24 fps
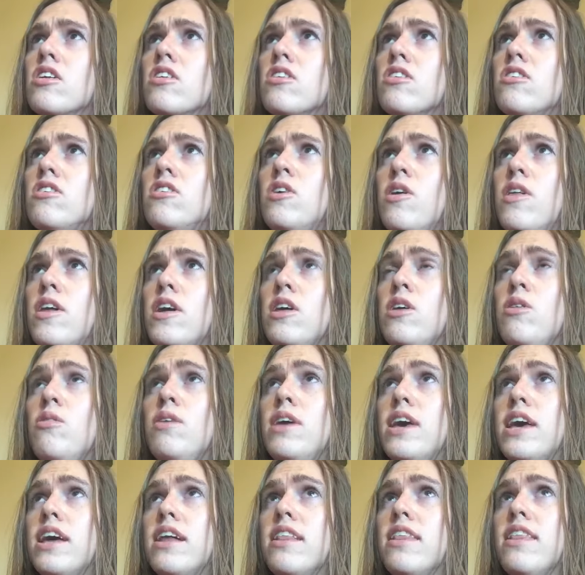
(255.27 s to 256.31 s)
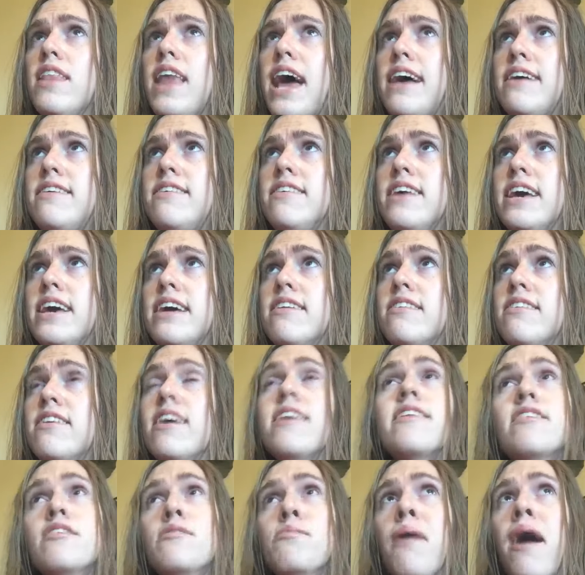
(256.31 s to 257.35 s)
so that you get less
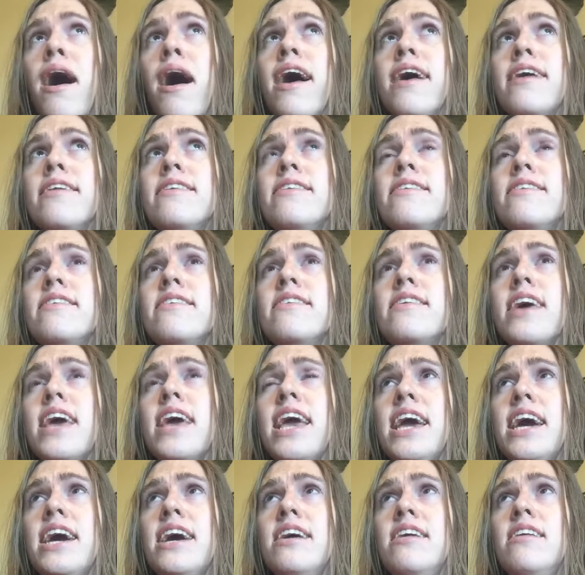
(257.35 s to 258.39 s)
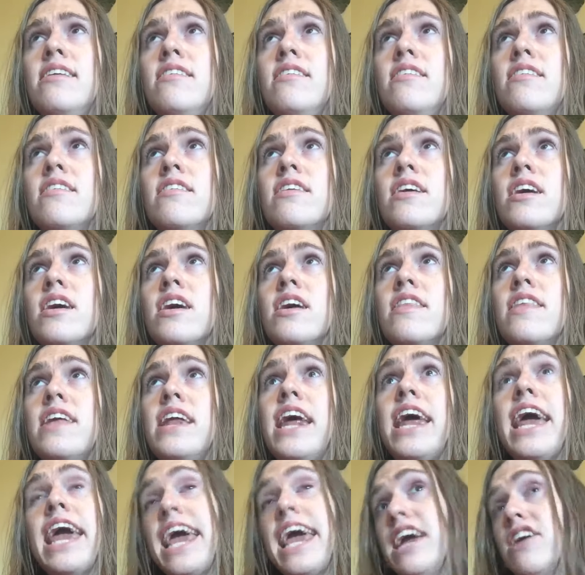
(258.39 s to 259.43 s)
sunspots and that
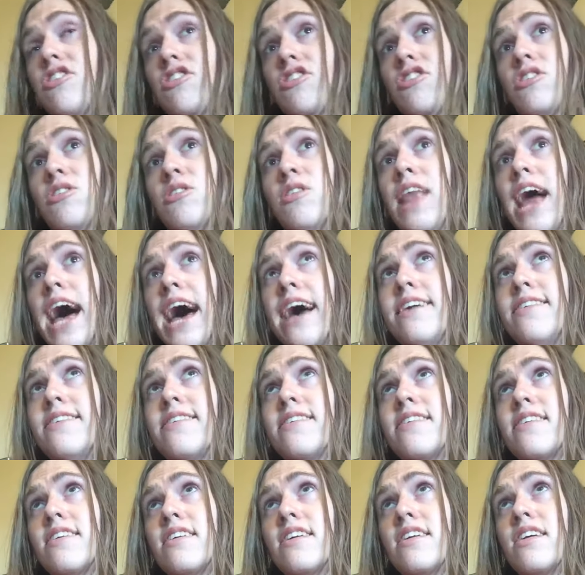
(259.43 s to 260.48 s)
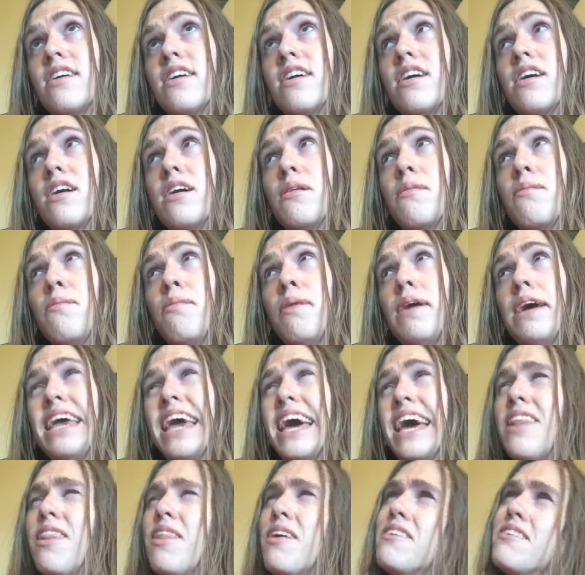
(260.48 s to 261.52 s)
it ages you less. But
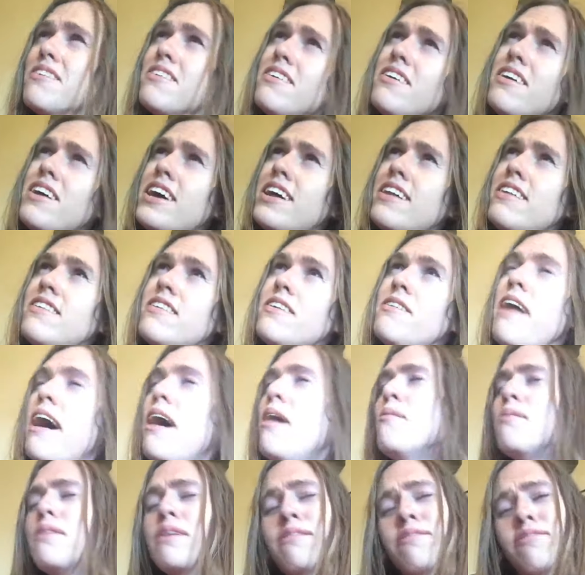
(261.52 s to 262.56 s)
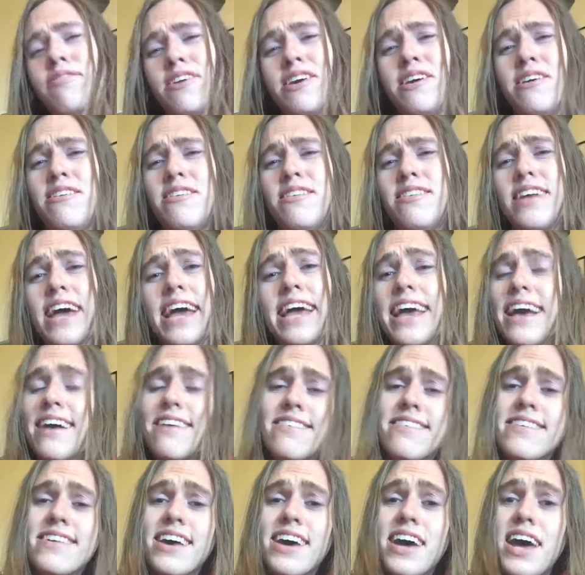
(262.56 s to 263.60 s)
yeah, it looks good. So now I'm confused. I
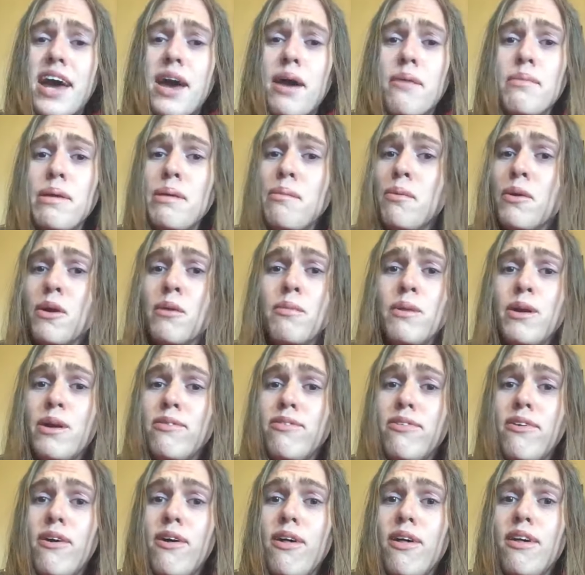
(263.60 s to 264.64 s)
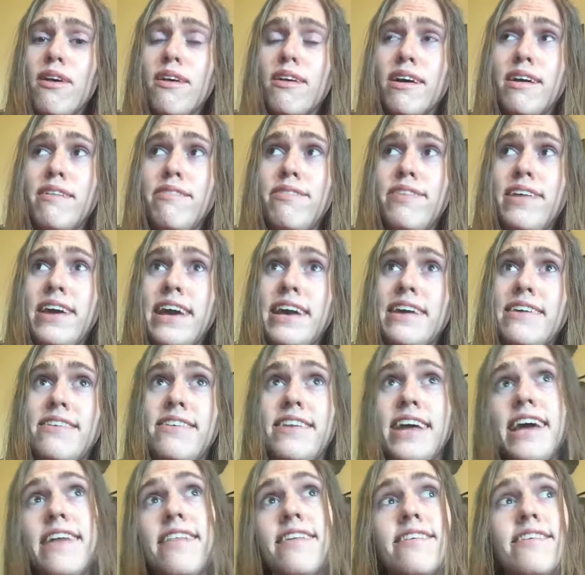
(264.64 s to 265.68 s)
guess people are beautiful if they
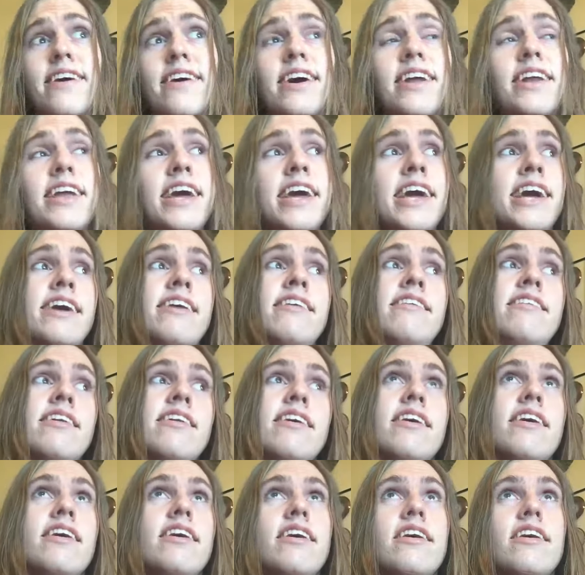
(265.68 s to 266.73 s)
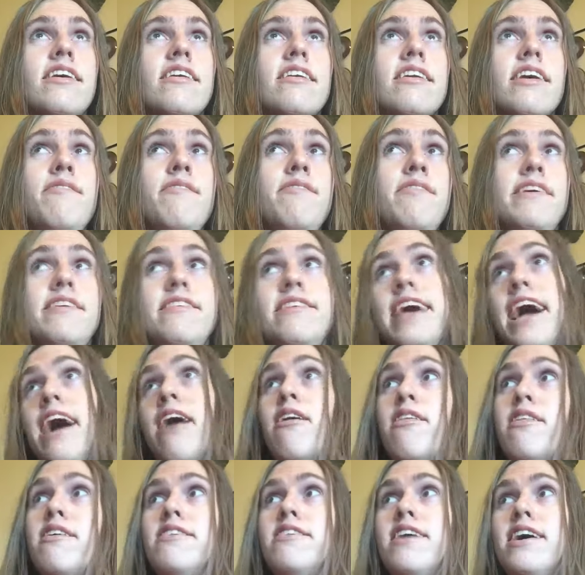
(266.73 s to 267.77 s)
stay in the sun and if they stay out
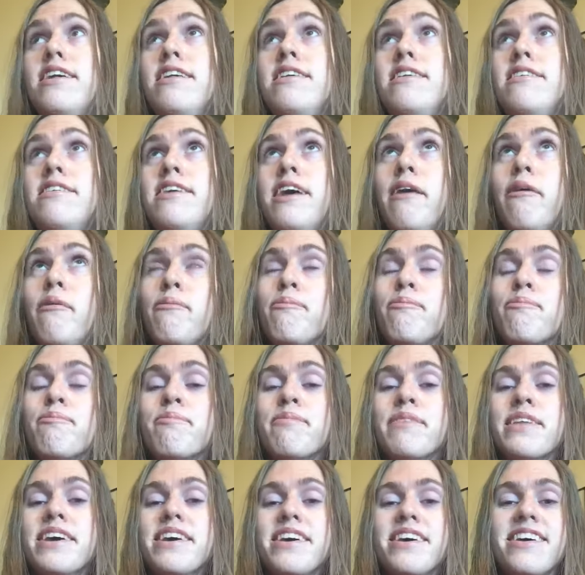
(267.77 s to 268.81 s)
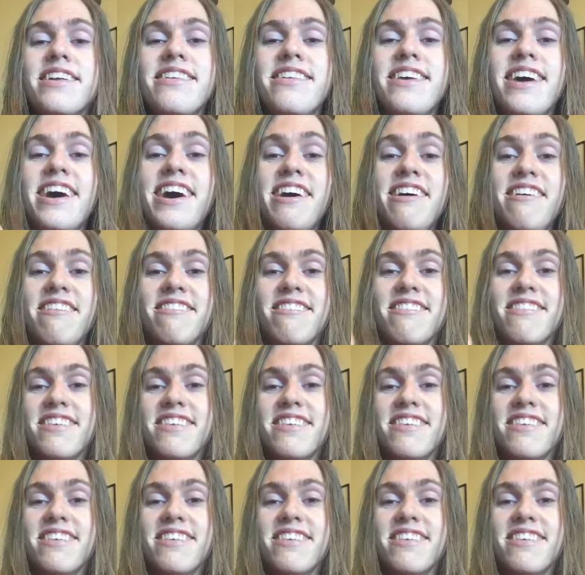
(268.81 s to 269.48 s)
of the sun. So it's a